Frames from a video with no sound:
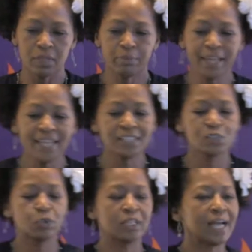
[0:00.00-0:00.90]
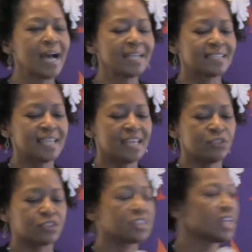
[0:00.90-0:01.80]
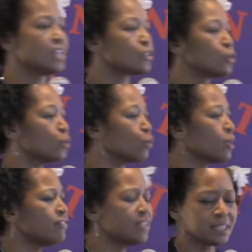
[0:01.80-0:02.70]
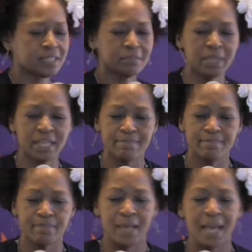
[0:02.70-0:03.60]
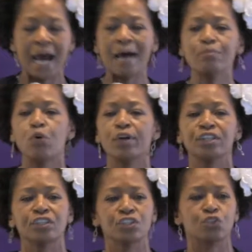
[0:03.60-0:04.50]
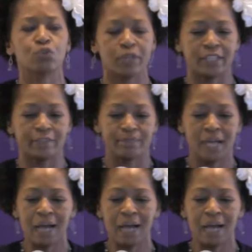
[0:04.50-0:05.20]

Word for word: Places where God said, your sin is so grievous to me, I'm going to destroy it.